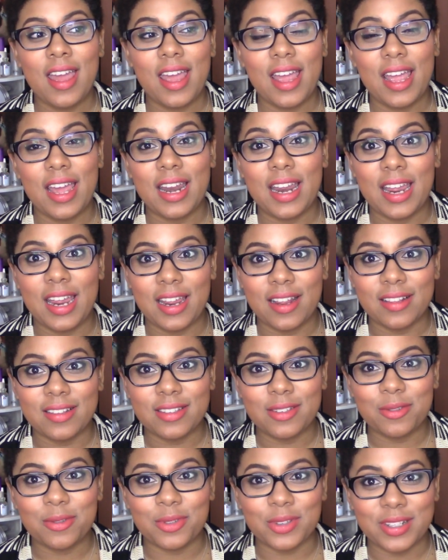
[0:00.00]
it
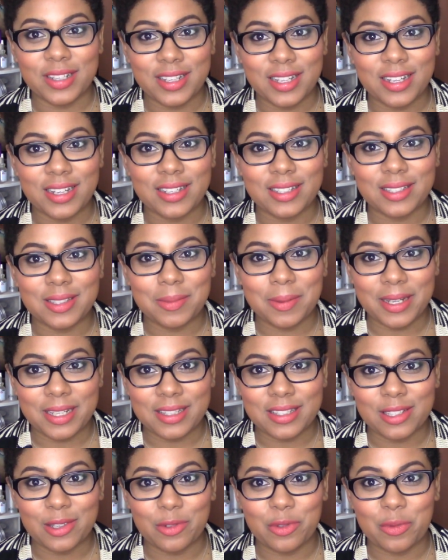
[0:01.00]
is a really
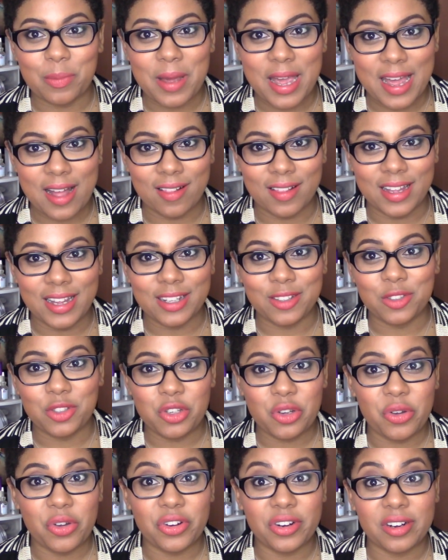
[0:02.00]
expensive palette.
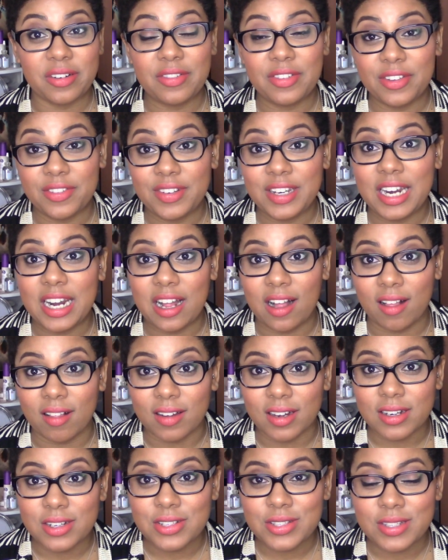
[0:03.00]
It's
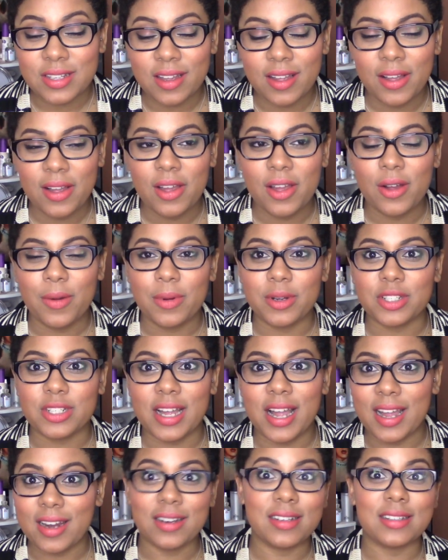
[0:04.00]
$250, which
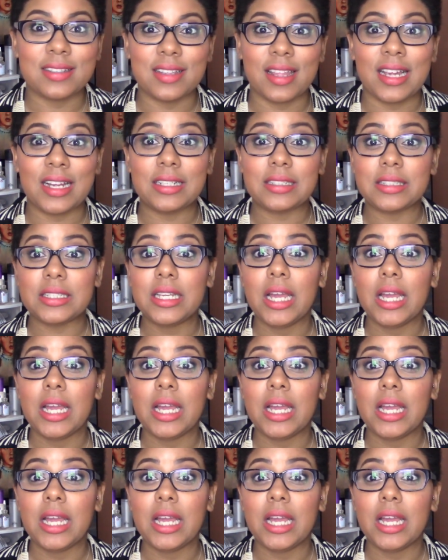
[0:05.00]
kind of is like